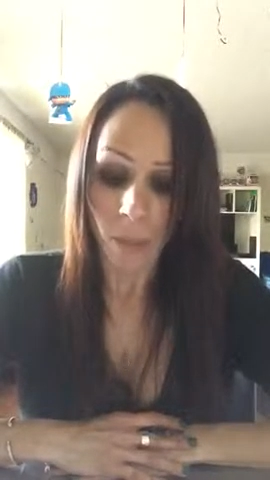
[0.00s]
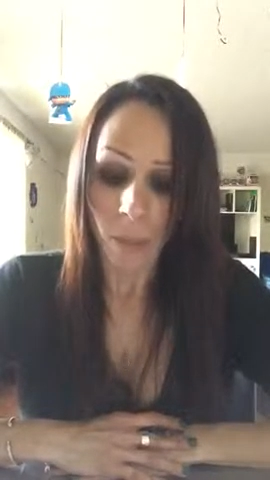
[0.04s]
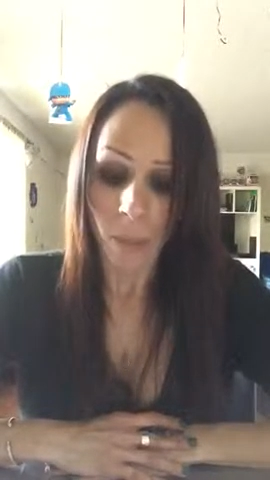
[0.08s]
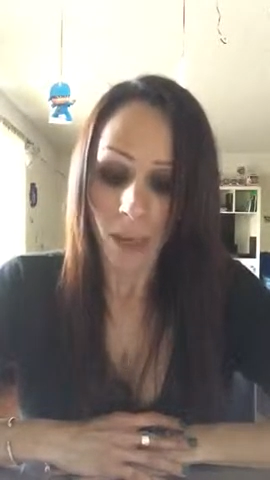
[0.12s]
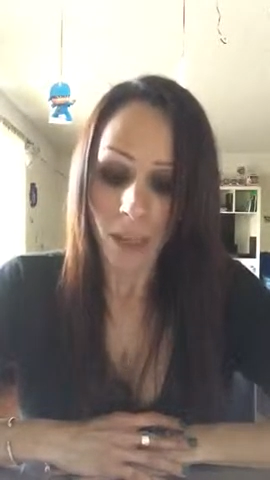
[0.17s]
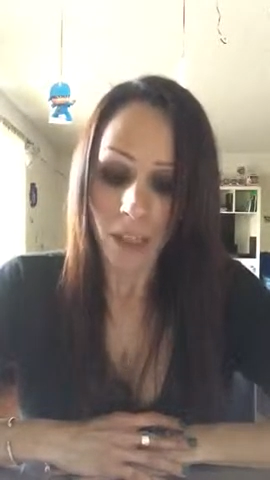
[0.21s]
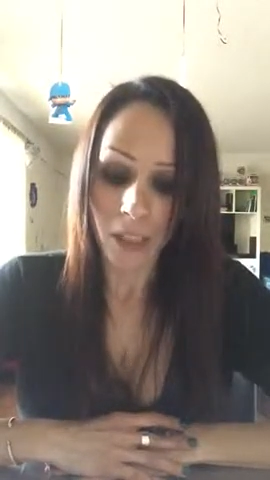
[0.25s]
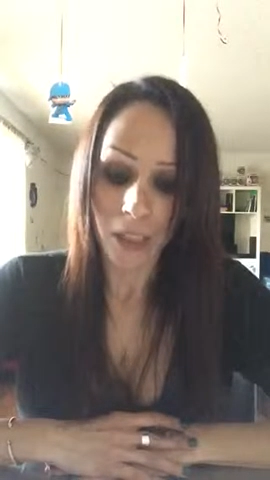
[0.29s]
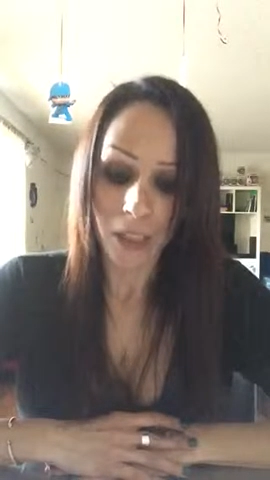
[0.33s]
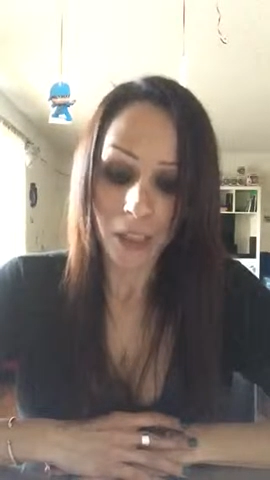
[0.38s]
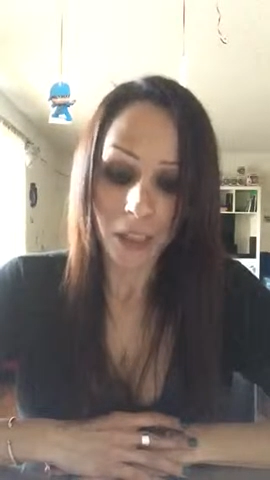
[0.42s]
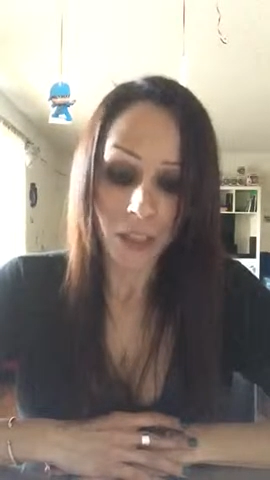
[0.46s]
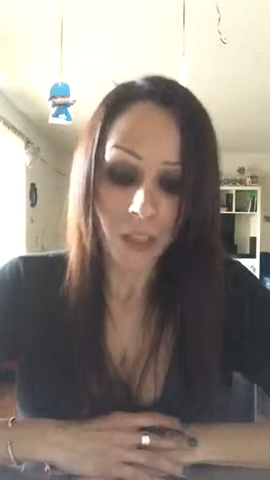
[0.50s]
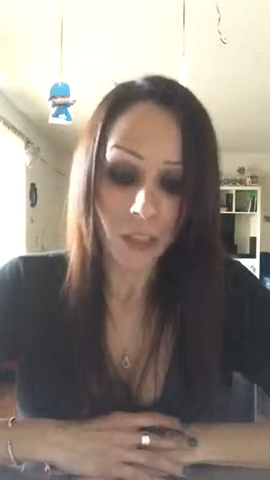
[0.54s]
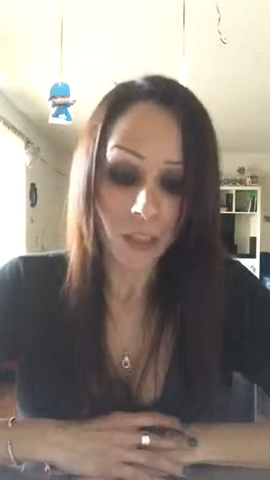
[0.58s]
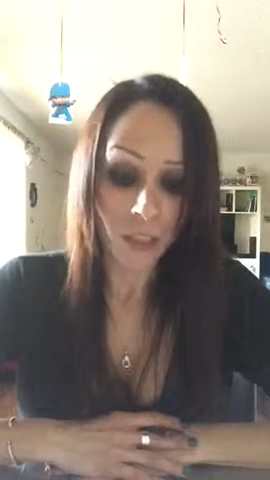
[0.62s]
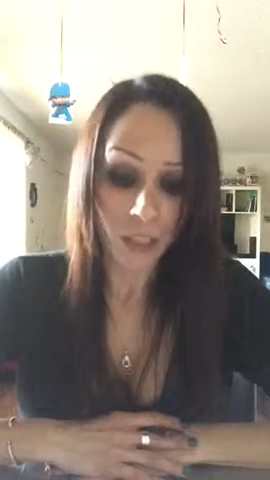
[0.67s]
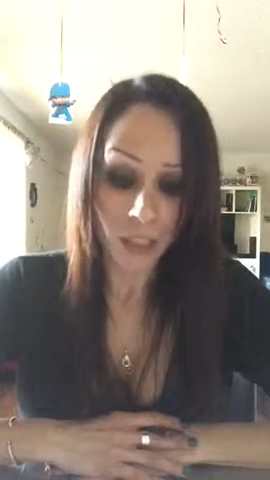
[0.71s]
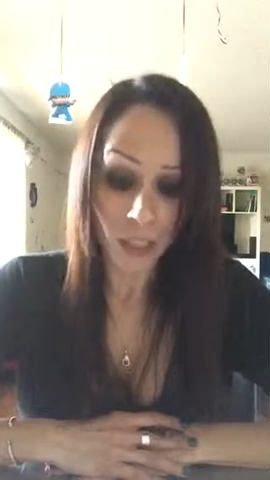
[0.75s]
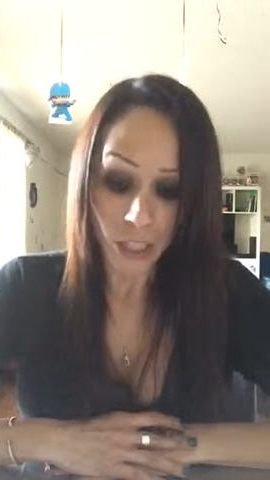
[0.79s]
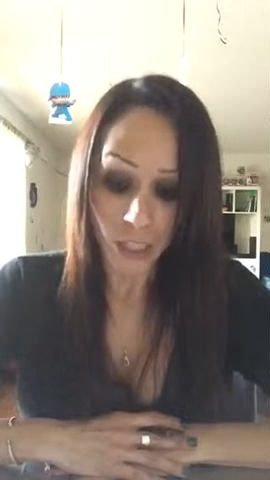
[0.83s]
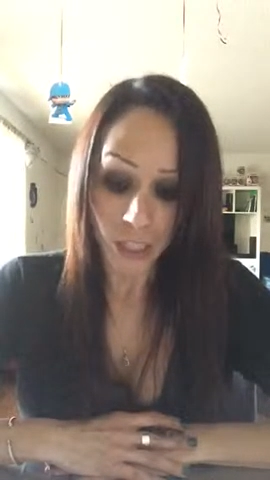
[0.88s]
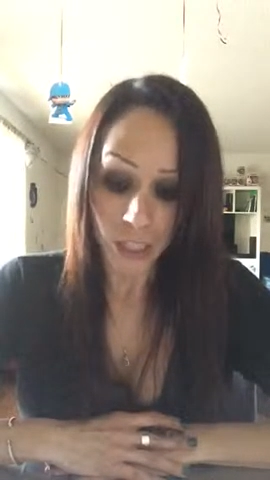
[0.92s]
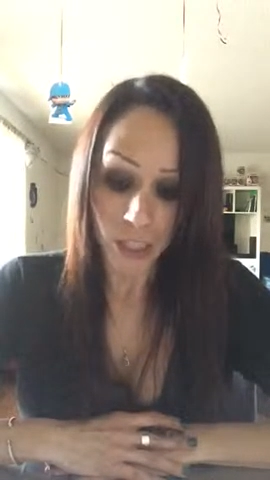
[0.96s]
by
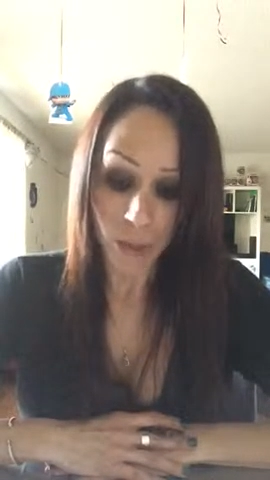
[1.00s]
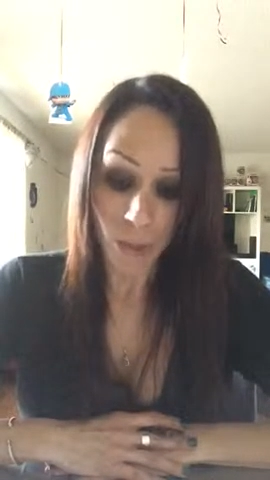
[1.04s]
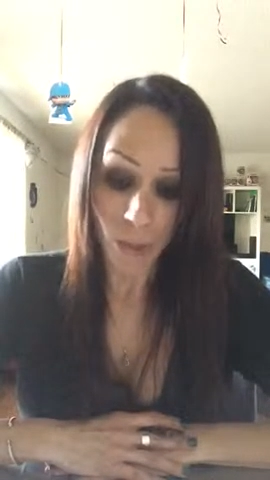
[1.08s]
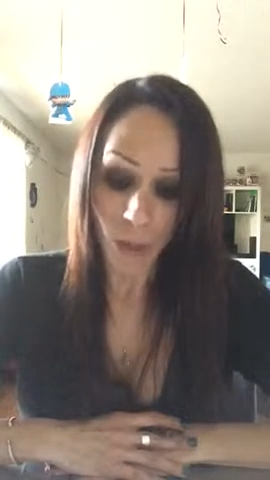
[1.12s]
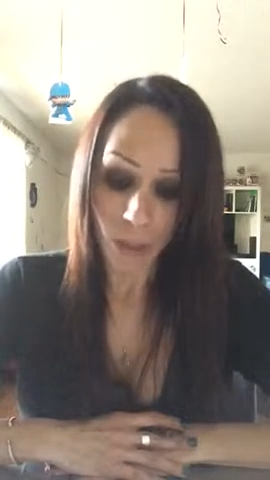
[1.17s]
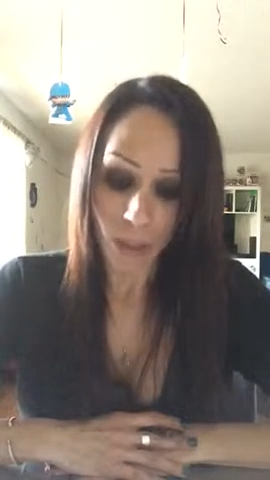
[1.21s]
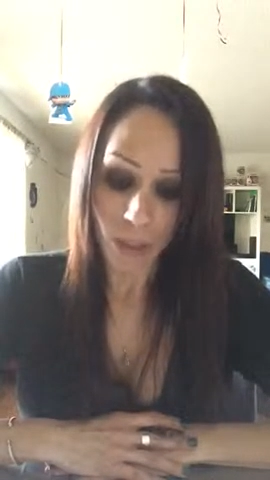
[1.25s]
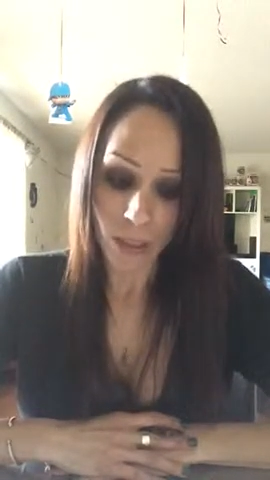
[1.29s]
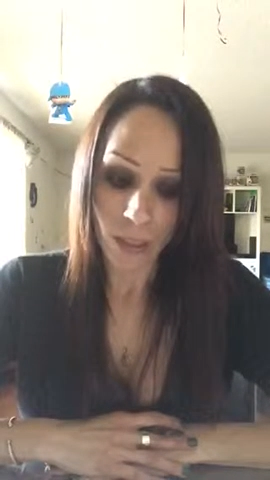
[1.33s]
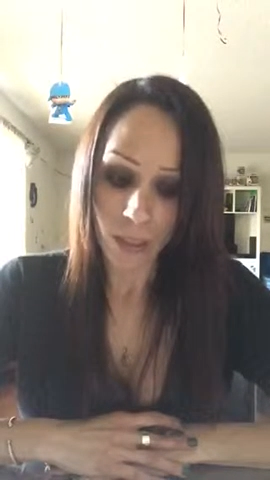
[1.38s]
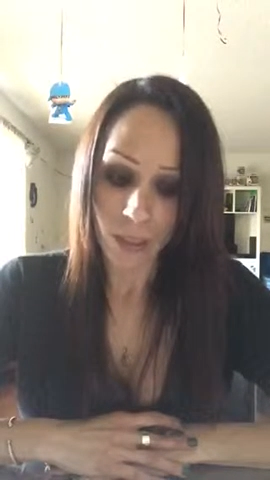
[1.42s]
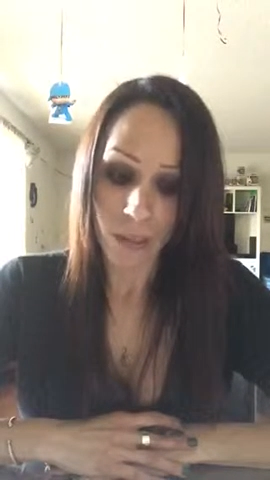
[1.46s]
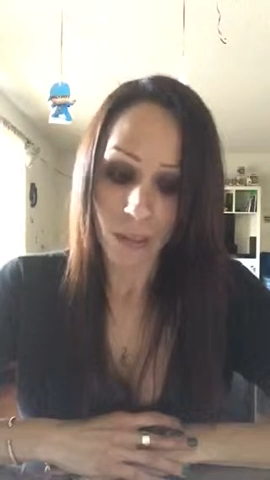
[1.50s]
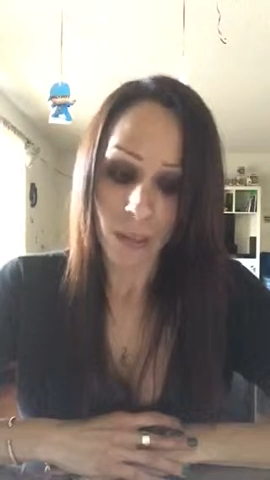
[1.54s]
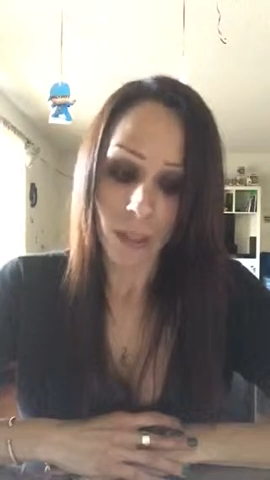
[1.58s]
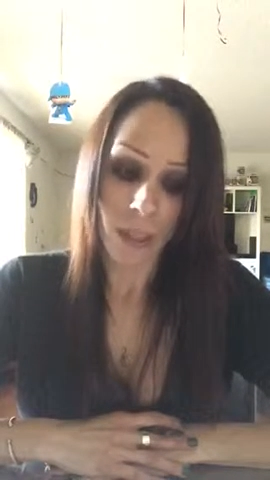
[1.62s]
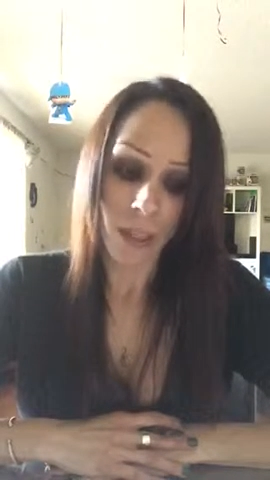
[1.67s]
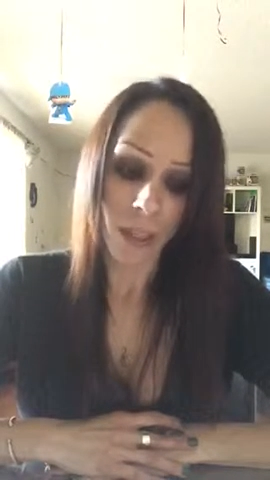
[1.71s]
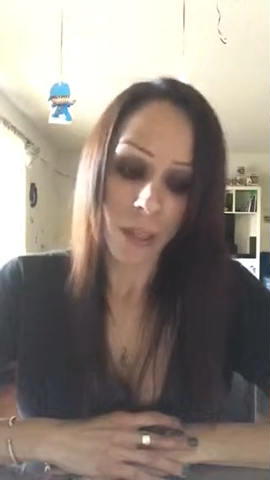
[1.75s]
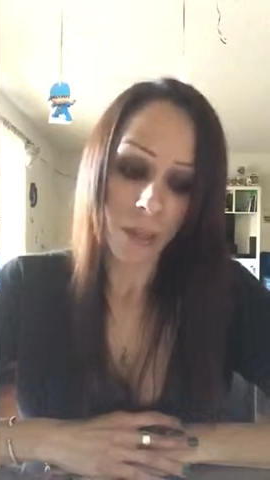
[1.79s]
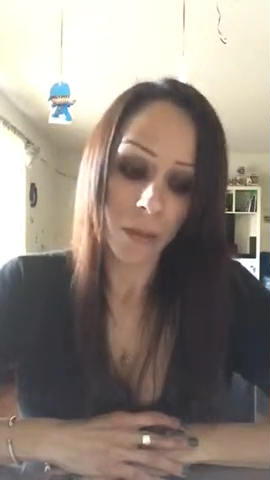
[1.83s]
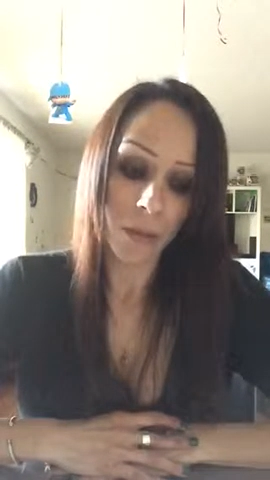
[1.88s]
Jean Watasuki